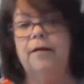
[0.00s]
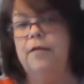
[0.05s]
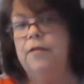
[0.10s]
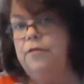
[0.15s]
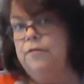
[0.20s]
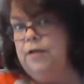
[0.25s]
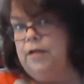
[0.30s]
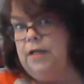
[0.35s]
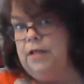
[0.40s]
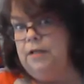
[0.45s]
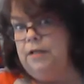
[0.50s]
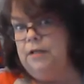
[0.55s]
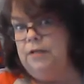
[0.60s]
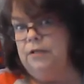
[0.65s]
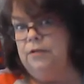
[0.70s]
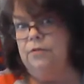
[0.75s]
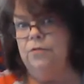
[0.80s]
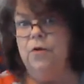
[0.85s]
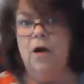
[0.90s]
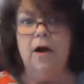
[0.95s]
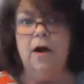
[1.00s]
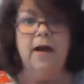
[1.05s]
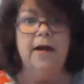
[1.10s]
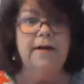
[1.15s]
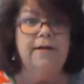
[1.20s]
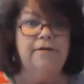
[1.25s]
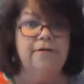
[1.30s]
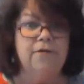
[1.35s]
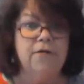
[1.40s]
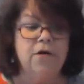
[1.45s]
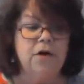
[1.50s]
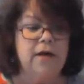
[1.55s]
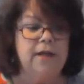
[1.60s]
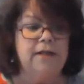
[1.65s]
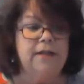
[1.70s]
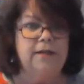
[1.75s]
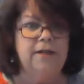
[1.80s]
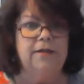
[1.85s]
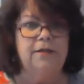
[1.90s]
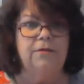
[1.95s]
3 inches wide, 4
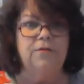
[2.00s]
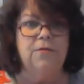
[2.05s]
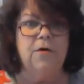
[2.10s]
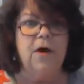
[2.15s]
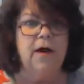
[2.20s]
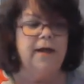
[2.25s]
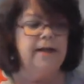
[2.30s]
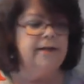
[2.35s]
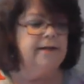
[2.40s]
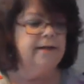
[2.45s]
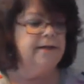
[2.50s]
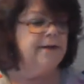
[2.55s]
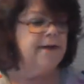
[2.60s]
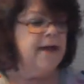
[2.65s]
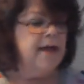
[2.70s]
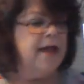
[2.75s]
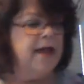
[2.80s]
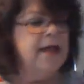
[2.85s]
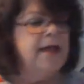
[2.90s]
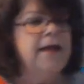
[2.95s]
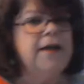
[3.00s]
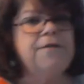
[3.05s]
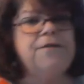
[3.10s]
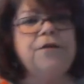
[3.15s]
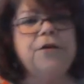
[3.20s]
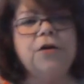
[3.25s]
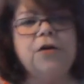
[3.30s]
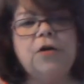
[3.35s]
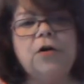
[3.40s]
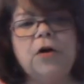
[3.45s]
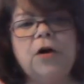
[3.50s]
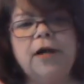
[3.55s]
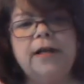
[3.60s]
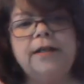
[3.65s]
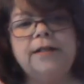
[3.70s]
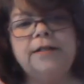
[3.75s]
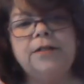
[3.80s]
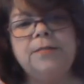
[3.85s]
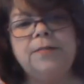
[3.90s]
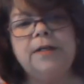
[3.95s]
inches wide. If you're going
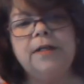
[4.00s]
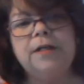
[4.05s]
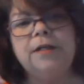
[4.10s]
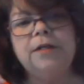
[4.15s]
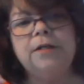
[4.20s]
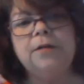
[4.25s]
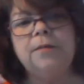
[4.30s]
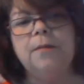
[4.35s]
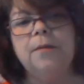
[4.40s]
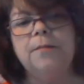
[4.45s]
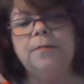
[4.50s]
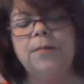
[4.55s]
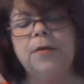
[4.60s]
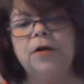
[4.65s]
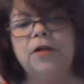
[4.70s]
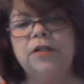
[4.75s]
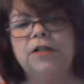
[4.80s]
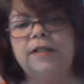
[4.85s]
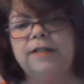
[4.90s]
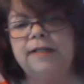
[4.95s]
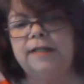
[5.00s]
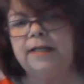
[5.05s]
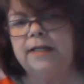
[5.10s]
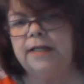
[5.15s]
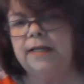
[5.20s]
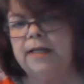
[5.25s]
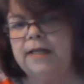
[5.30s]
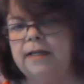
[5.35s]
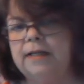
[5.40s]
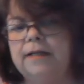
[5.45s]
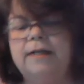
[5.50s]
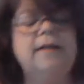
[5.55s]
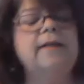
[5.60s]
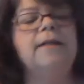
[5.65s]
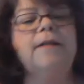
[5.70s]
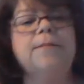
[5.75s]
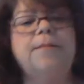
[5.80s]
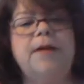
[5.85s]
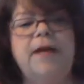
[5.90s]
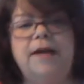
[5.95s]
to be purchasing
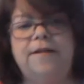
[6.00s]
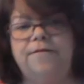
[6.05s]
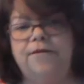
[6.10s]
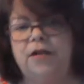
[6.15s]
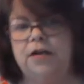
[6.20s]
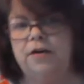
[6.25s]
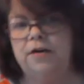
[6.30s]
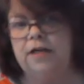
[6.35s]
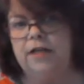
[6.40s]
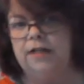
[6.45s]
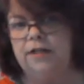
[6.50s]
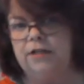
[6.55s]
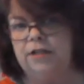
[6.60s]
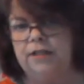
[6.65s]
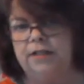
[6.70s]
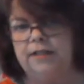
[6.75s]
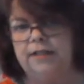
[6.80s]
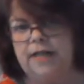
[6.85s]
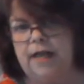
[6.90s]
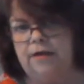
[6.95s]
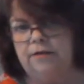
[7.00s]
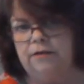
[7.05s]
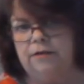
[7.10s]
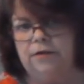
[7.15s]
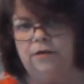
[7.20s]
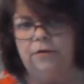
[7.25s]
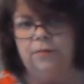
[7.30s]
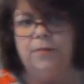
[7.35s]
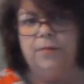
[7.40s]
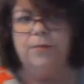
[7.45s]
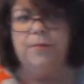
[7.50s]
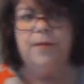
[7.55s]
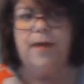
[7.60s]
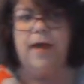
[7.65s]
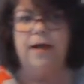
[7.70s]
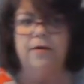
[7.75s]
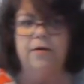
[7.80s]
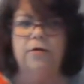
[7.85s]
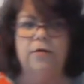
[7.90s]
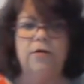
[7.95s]
the band variation downloadable
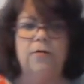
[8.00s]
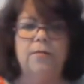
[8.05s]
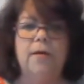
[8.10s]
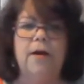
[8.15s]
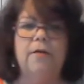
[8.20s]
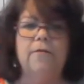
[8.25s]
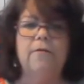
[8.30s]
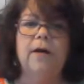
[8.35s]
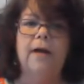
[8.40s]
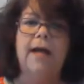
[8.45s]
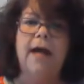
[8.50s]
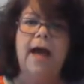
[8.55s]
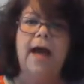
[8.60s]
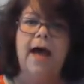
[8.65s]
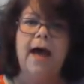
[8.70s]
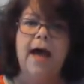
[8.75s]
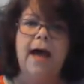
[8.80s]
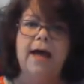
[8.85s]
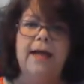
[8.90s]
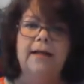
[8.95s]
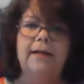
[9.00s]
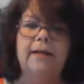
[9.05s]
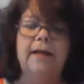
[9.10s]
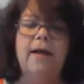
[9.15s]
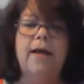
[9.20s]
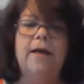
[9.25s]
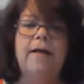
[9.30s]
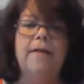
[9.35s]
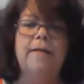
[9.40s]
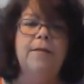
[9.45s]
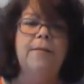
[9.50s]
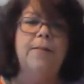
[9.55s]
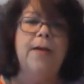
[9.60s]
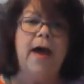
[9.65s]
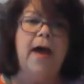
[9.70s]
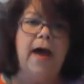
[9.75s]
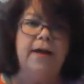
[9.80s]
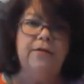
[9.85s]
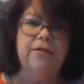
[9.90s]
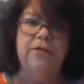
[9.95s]
pattern, you might want to add the
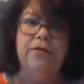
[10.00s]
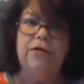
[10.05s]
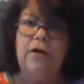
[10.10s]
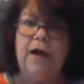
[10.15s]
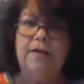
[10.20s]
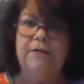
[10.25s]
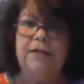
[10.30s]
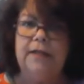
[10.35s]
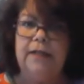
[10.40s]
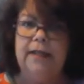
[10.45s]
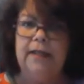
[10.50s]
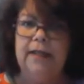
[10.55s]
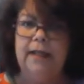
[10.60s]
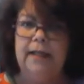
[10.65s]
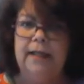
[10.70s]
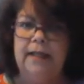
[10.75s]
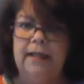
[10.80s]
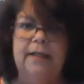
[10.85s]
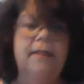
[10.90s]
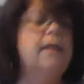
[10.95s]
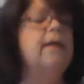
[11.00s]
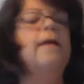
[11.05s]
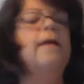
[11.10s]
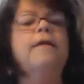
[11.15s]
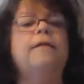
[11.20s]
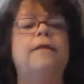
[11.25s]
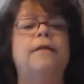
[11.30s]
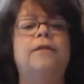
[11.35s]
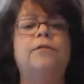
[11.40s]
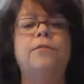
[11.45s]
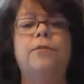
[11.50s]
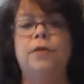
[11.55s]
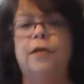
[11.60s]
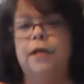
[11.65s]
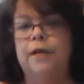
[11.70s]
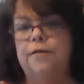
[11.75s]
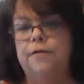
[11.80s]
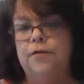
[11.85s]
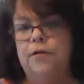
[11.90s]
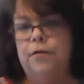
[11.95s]
pattern drafting kit. This will
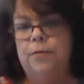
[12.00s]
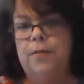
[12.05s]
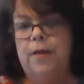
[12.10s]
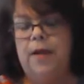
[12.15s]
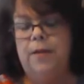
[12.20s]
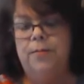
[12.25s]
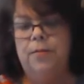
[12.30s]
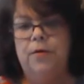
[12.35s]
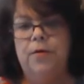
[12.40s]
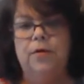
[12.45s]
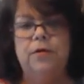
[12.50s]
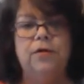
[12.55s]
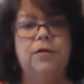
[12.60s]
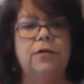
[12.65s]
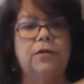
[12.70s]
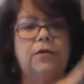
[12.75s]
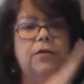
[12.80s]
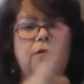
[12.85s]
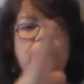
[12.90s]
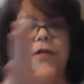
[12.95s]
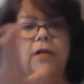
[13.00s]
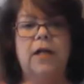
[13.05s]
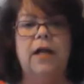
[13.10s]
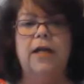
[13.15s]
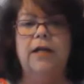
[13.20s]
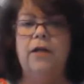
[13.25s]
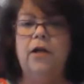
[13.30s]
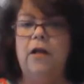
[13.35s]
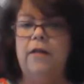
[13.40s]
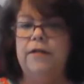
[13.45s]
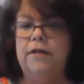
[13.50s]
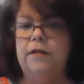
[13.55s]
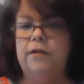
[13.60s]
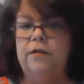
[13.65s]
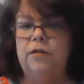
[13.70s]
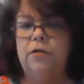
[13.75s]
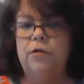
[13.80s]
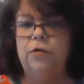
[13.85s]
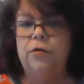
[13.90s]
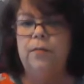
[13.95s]
give you paper to create all
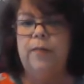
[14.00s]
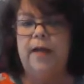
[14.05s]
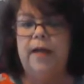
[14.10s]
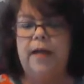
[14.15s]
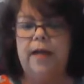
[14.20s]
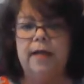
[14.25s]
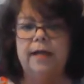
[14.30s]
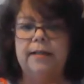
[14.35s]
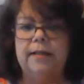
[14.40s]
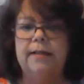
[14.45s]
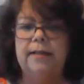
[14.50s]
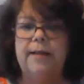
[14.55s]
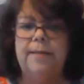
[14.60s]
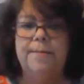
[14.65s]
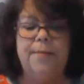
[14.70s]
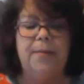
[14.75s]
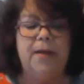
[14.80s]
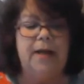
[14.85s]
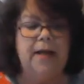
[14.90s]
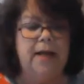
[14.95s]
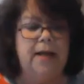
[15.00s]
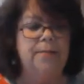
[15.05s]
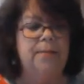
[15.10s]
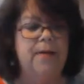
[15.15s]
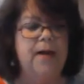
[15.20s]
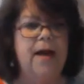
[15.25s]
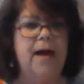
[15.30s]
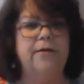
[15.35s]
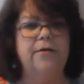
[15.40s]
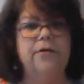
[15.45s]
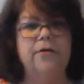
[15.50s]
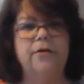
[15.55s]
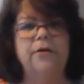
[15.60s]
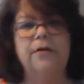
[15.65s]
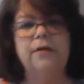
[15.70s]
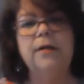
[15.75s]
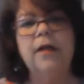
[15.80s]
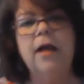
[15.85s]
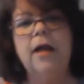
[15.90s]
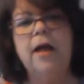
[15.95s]
these new bands and band
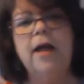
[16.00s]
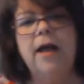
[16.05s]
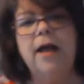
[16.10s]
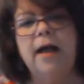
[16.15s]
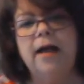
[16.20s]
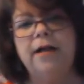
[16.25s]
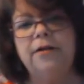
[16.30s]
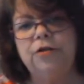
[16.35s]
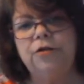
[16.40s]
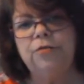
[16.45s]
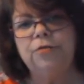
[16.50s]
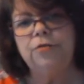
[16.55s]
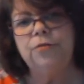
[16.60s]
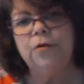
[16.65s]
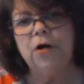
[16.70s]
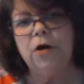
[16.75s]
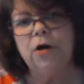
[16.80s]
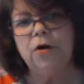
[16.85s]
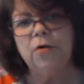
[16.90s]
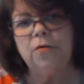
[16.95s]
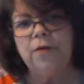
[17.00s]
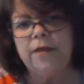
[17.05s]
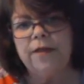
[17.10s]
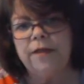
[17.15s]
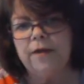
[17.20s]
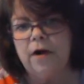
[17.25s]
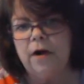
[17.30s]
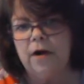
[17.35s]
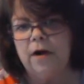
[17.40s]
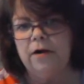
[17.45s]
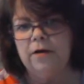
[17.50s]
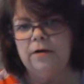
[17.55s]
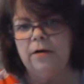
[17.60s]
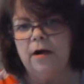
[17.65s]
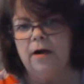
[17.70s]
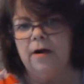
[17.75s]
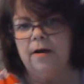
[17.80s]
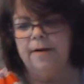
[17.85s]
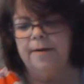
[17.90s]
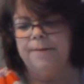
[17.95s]
patterns as you work with
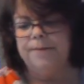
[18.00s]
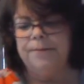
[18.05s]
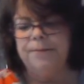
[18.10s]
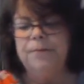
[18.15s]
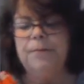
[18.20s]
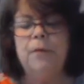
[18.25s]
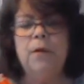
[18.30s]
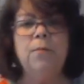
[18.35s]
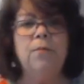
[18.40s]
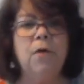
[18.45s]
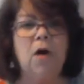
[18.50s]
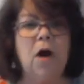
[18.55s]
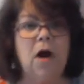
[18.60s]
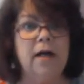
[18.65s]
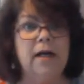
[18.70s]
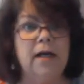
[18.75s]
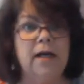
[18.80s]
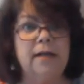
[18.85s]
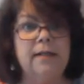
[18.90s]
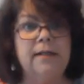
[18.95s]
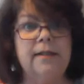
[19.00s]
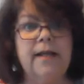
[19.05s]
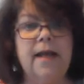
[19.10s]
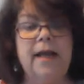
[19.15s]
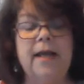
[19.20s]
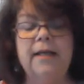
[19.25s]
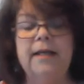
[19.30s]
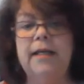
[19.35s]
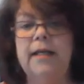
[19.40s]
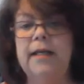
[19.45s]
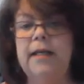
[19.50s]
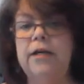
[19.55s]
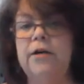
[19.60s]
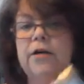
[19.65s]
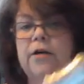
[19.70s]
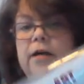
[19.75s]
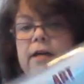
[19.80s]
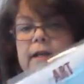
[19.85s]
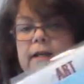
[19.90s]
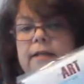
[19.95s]
our products. And
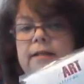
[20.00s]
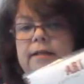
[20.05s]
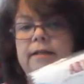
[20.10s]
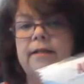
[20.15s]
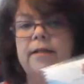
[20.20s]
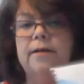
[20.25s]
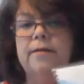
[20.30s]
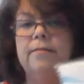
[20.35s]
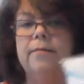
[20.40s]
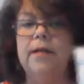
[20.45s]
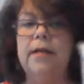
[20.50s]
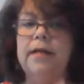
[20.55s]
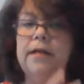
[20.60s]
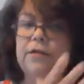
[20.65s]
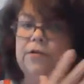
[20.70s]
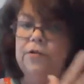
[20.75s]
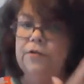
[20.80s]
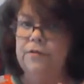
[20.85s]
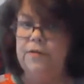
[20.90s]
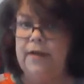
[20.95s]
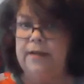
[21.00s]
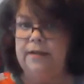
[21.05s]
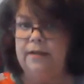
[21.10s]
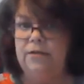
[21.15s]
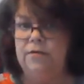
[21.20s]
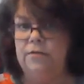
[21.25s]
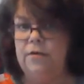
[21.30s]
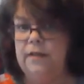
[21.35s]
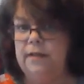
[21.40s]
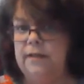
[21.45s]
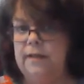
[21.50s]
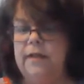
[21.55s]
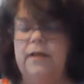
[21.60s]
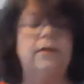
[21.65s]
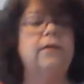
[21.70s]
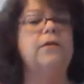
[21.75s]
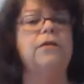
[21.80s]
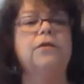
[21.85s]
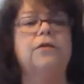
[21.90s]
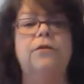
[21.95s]
here is some interfacing. We
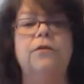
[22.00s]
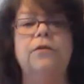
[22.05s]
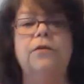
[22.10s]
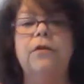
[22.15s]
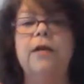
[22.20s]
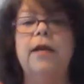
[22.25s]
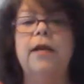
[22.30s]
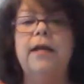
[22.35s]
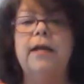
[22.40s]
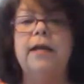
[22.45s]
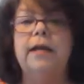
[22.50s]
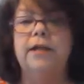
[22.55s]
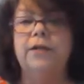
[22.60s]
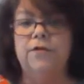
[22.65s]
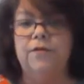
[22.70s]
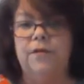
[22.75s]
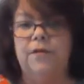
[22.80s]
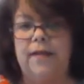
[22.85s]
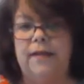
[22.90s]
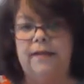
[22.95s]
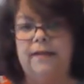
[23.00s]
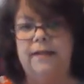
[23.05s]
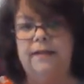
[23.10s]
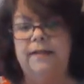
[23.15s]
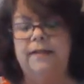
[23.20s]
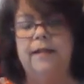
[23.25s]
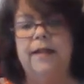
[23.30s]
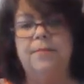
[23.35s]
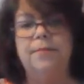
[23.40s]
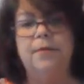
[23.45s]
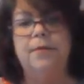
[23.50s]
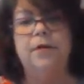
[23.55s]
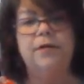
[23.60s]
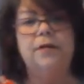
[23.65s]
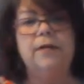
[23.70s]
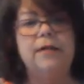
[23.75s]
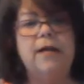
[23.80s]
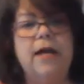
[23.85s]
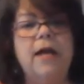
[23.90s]
sell 2 interfacing samplers,